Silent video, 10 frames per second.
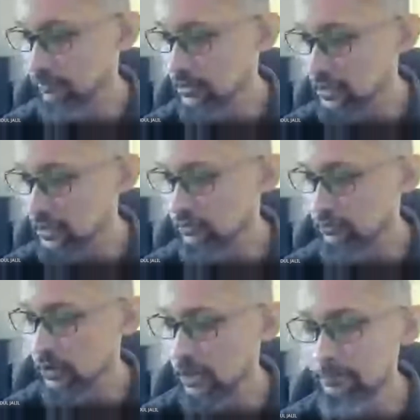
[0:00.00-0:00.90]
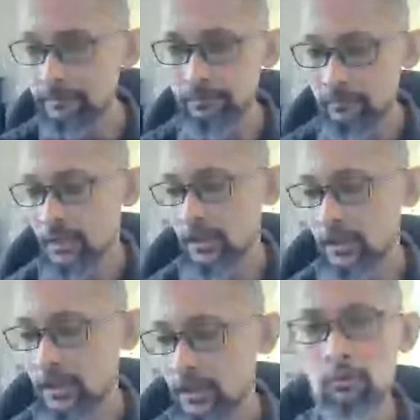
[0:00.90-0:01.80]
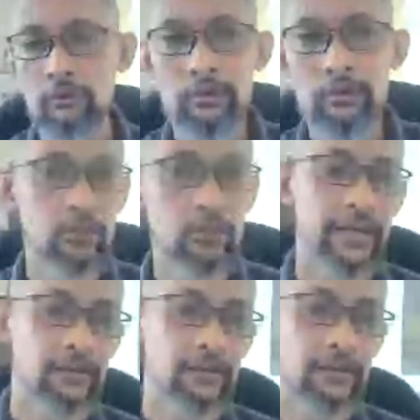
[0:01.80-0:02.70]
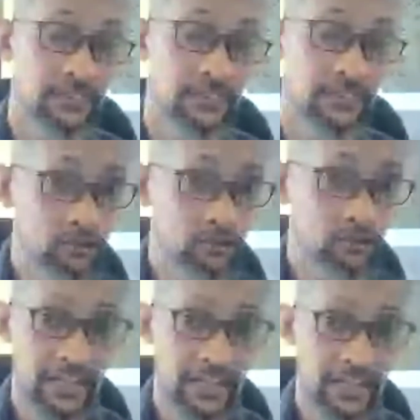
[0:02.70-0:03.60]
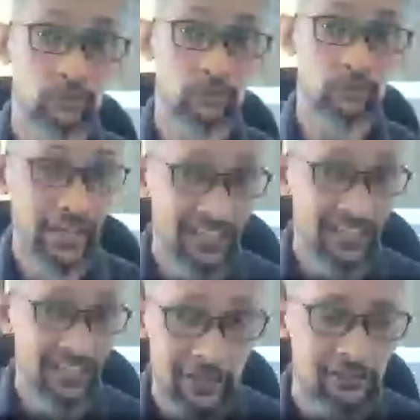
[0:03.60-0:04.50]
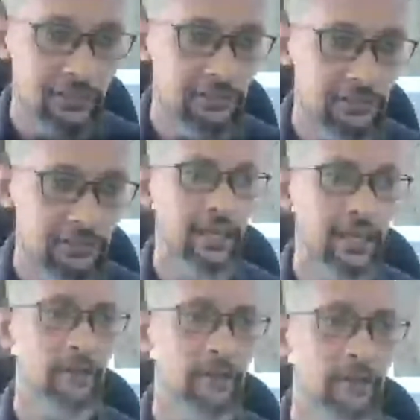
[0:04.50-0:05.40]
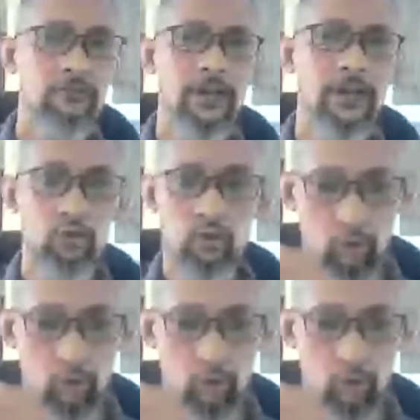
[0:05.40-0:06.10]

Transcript: from what we call that learning to sketch without any erasers there, right, to control the